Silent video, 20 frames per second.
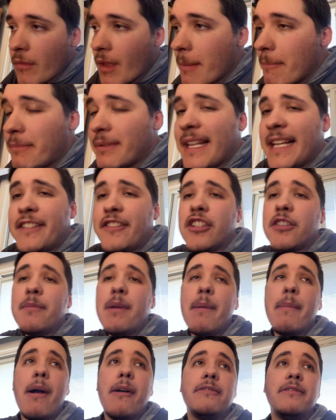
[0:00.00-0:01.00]
But that took me
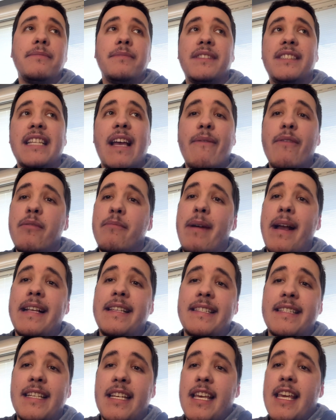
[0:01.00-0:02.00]
about 7
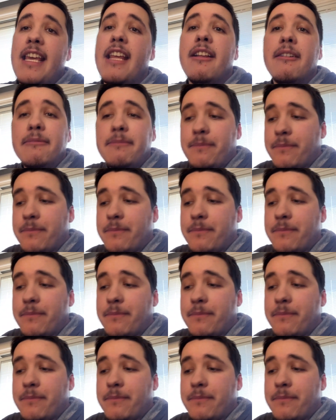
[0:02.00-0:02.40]
bites to eat.